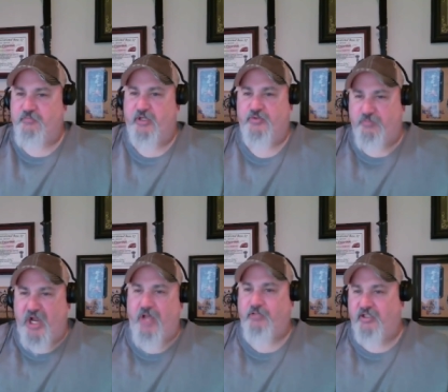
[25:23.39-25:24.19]
but it was
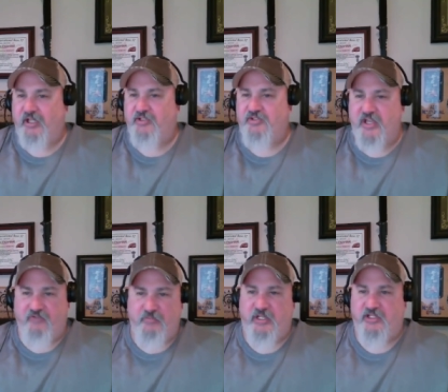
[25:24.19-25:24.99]
probably like
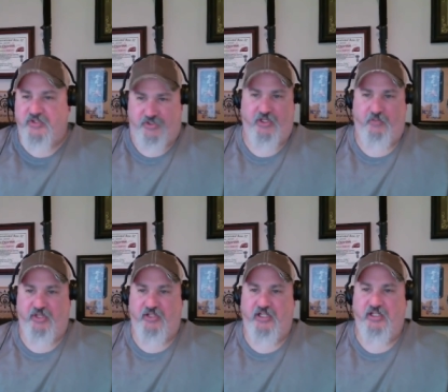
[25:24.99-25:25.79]
seven minutes or
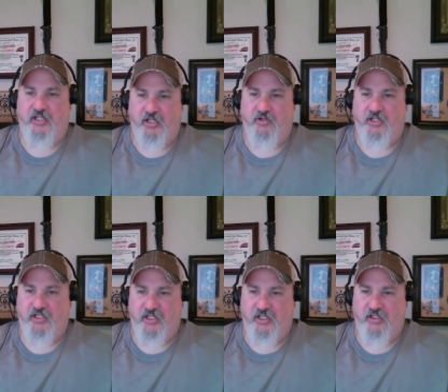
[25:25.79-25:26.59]
something. They didn't hear
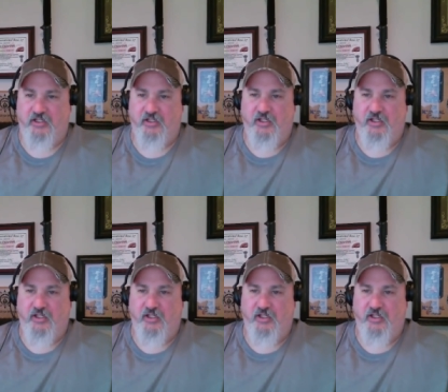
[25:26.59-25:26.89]
anything.